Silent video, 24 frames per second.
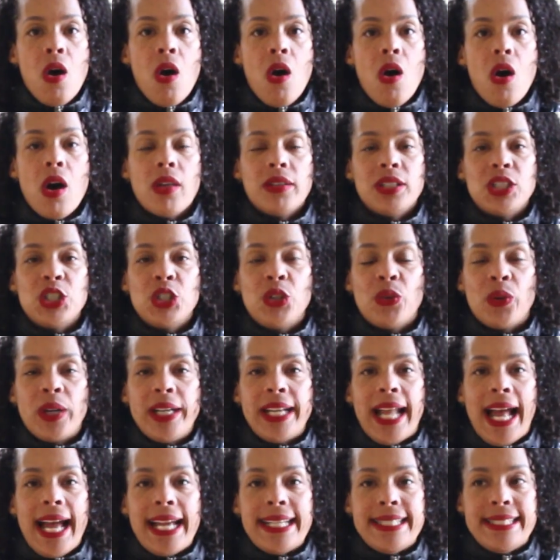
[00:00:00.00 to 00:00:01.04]
all these
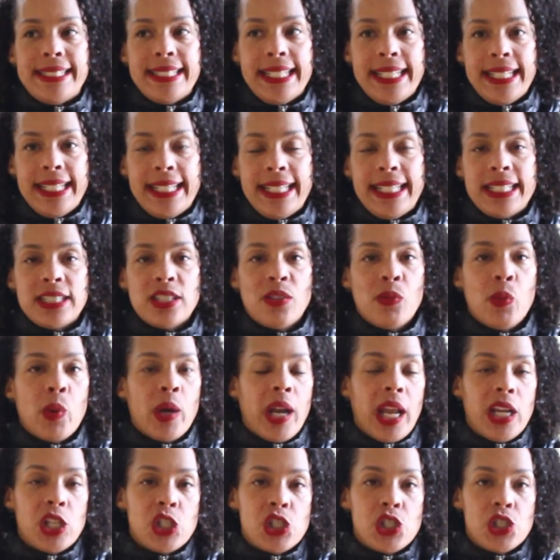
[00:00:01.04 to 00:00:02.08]
great ideas of
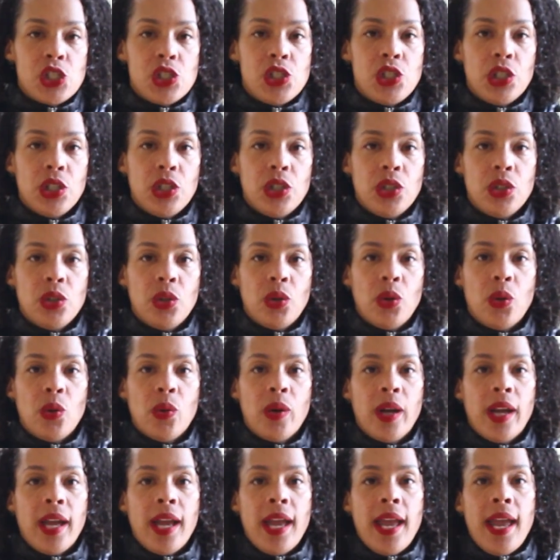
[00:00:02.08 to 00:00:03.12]
what I should
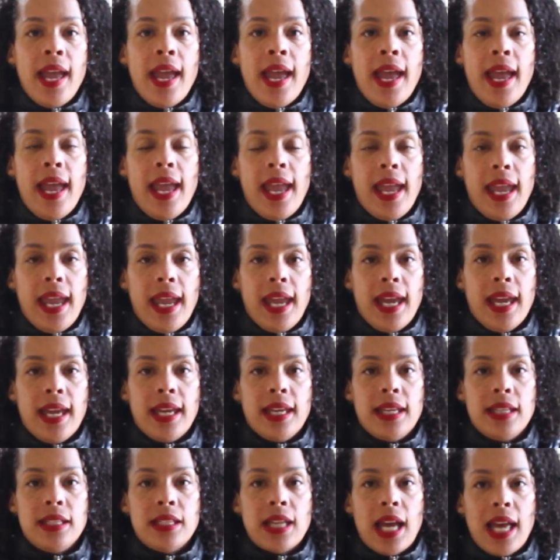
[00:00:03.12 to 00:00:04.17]
do,
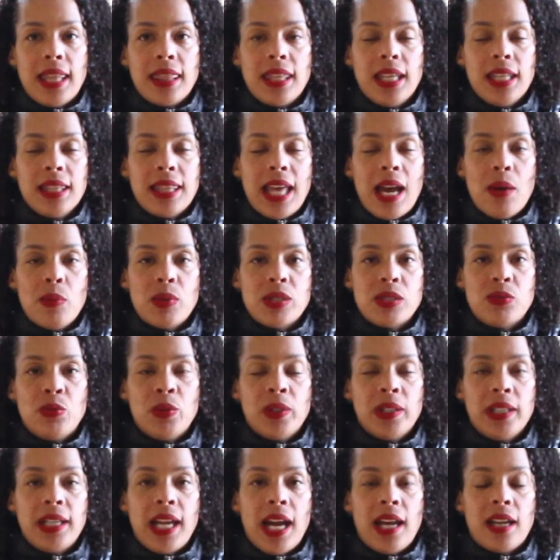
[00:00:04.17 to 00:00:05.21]
and I think that was
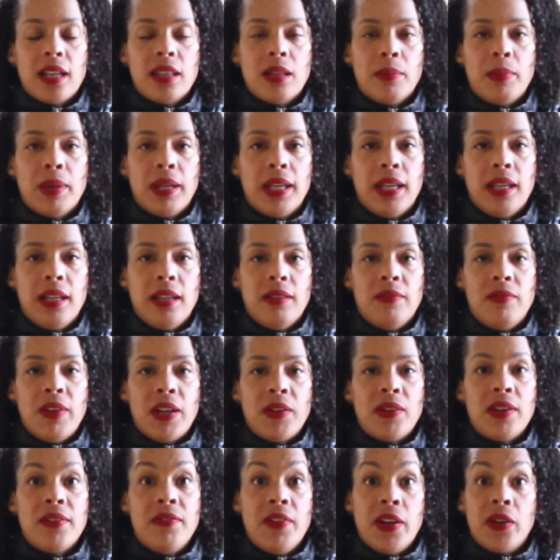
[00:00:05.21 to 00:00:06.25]
really kind of the
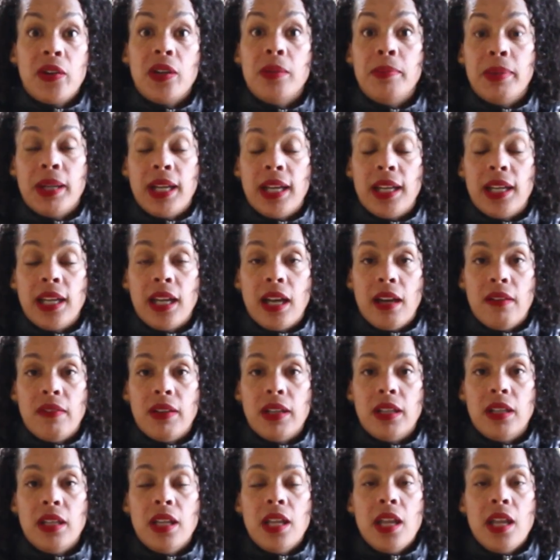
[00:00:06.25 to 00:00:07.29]
very, very beginning of it.